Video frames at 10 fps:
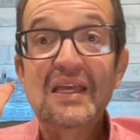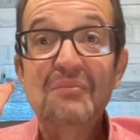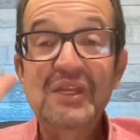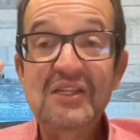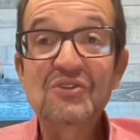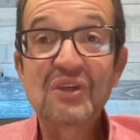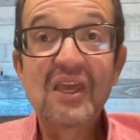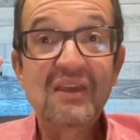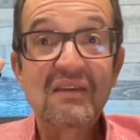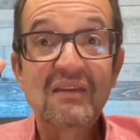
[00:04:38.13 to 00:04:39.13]
but that's
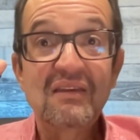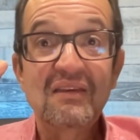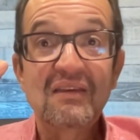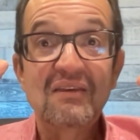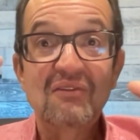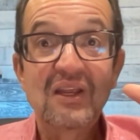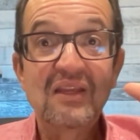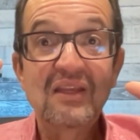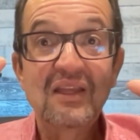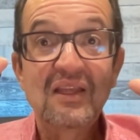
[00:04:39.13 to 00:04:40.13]
okay, right?
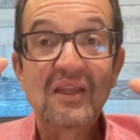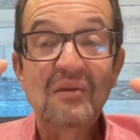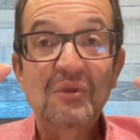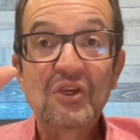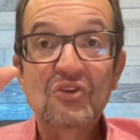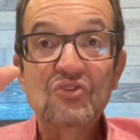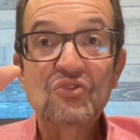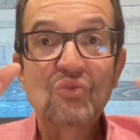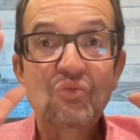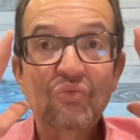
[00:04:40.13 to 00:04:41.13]
Because
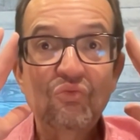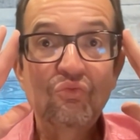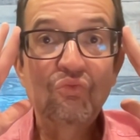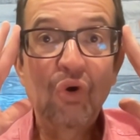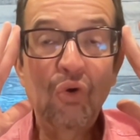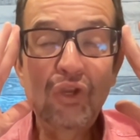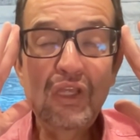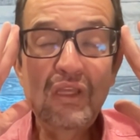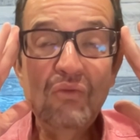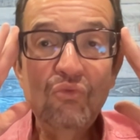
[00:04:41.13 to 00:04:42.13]

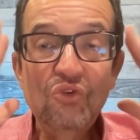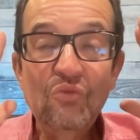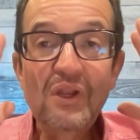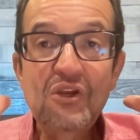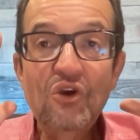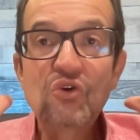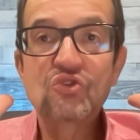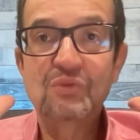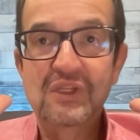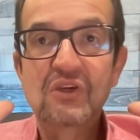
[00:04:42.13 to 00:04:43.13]
no one knows
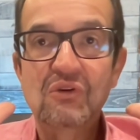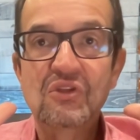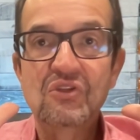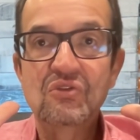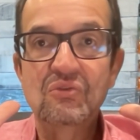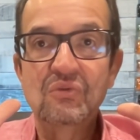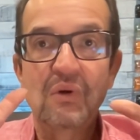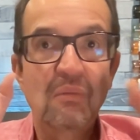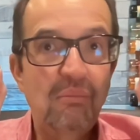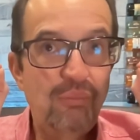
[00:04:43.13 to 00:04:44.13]
what they're going to do.
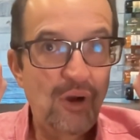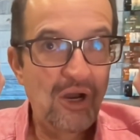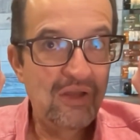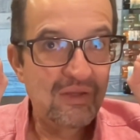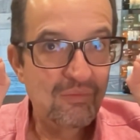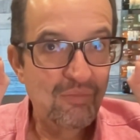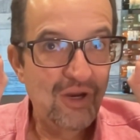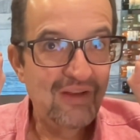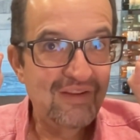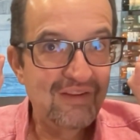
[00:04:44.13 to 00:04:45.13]
But
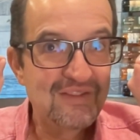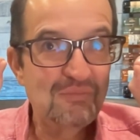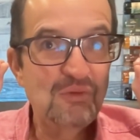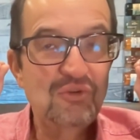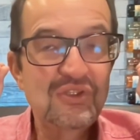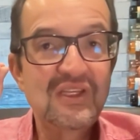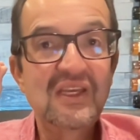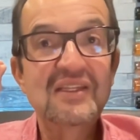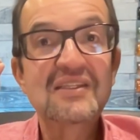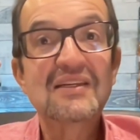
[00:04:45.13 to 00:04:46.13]
some people say
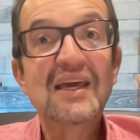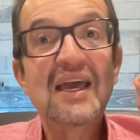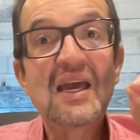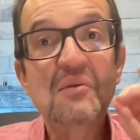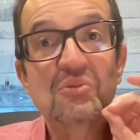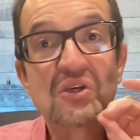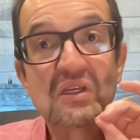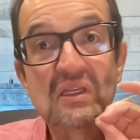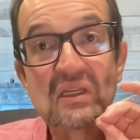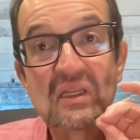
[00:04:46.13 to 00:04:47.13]
it's going to
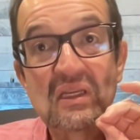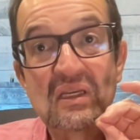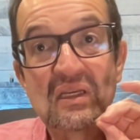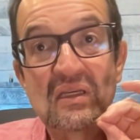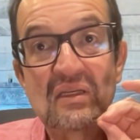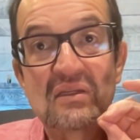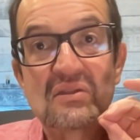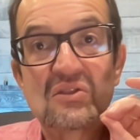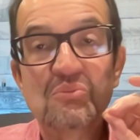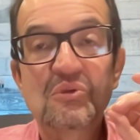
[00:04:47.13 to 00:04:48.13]
happen.
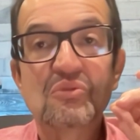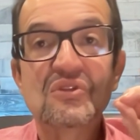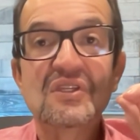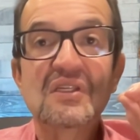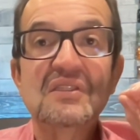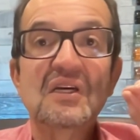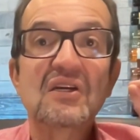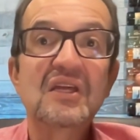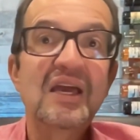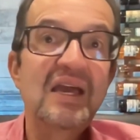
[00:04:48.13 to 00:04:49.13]
Some people say it's not
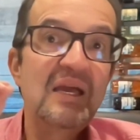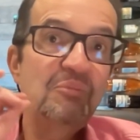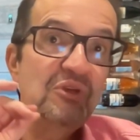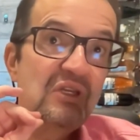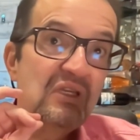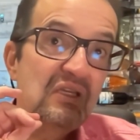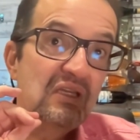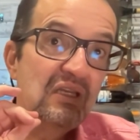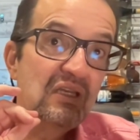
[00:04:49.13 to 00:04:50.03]
going to happen,